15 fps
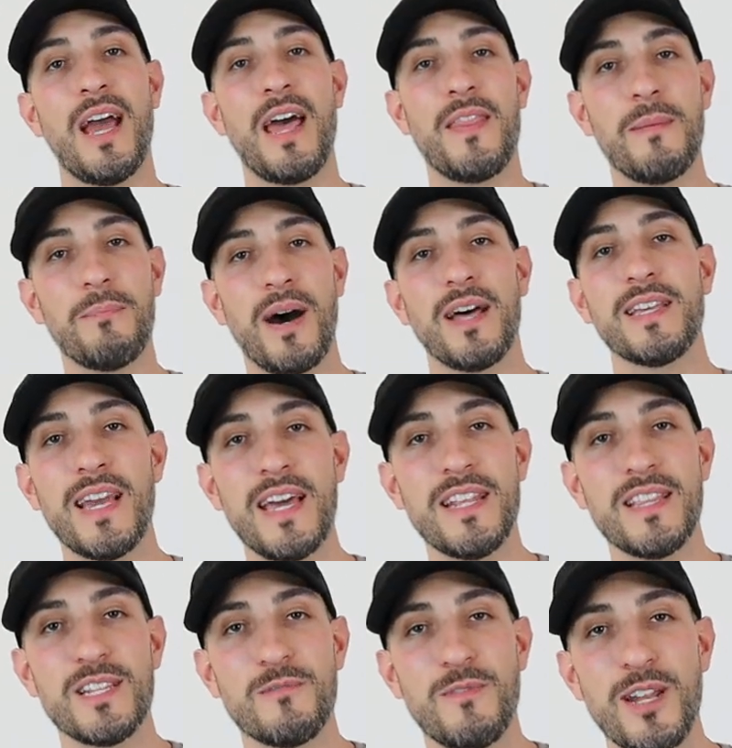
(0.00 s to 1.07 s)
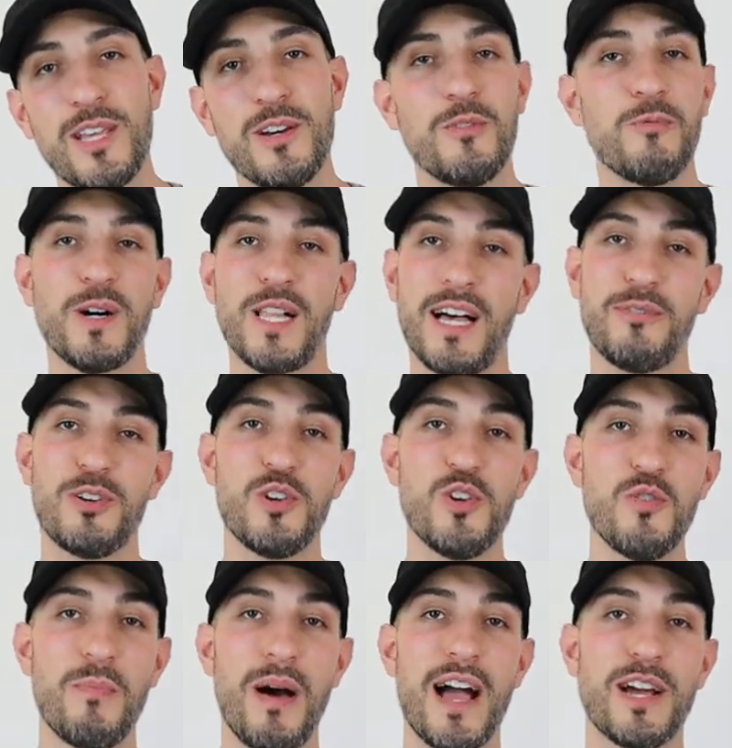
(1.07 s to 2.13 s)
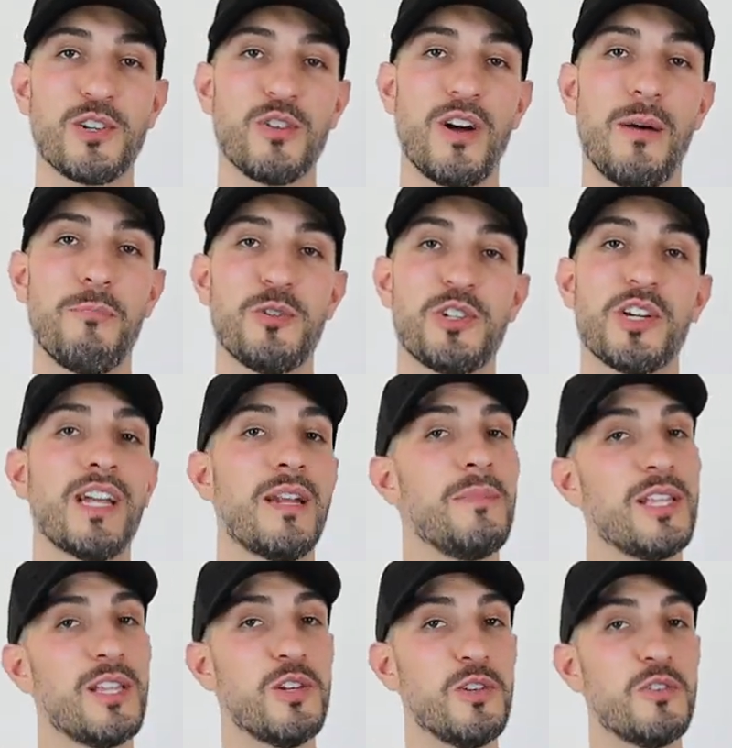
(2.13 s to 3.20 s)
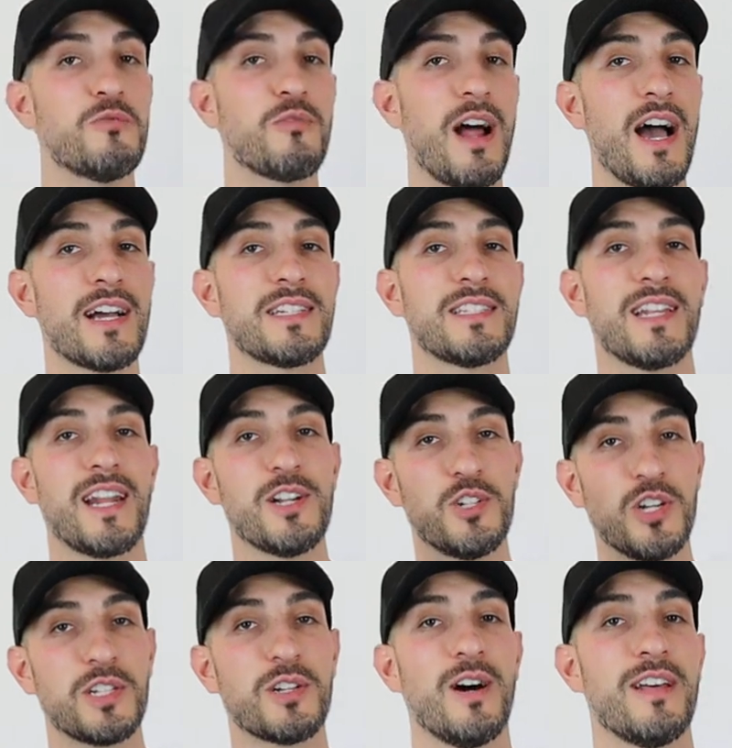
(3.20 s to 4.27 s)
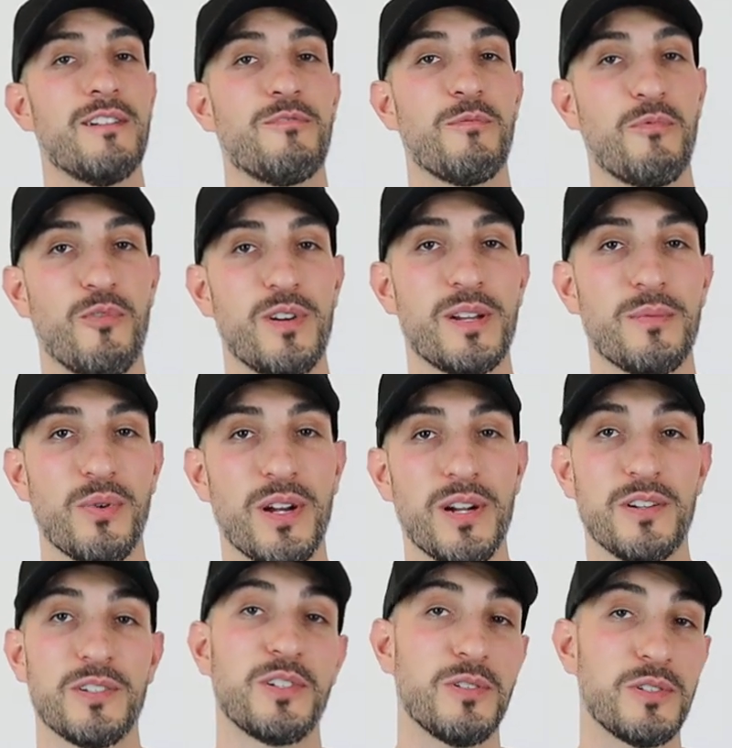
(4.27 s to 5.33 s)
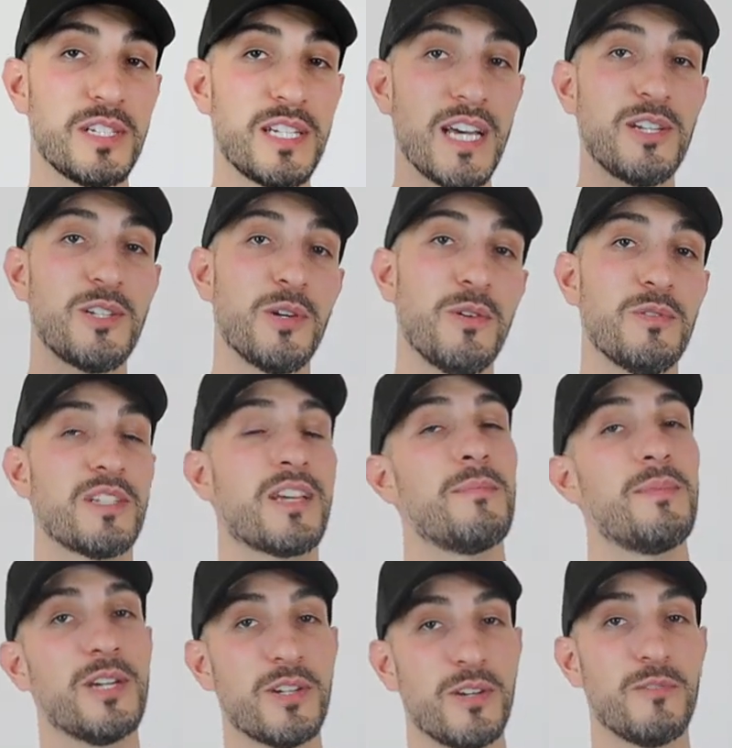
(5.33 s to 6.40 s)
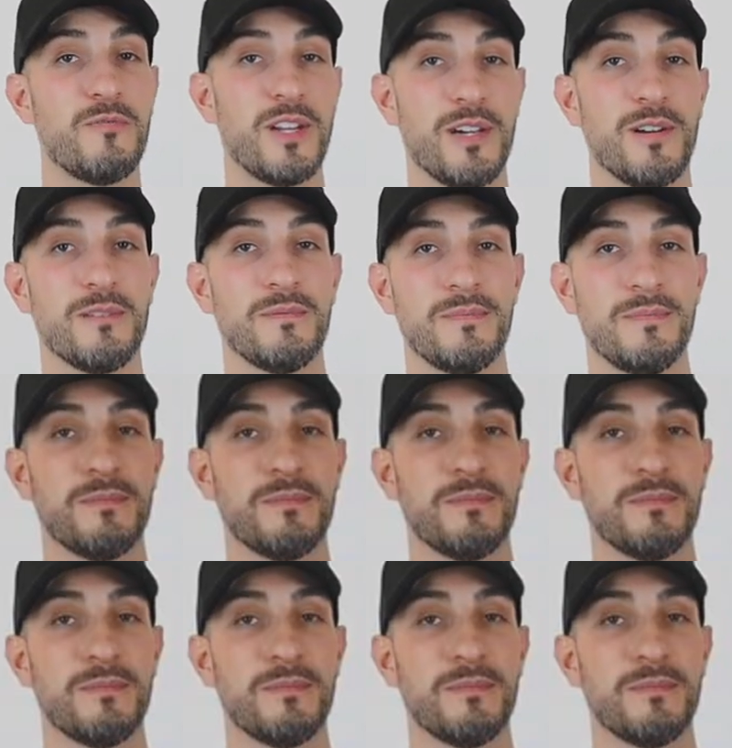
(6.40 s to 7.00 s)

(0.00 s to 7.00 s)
And then by the end of this video, we'll have a new backdrop, which are going to be the new racks that I just got in from Freedom Breeder. So stay tuned. It's going to be a good video.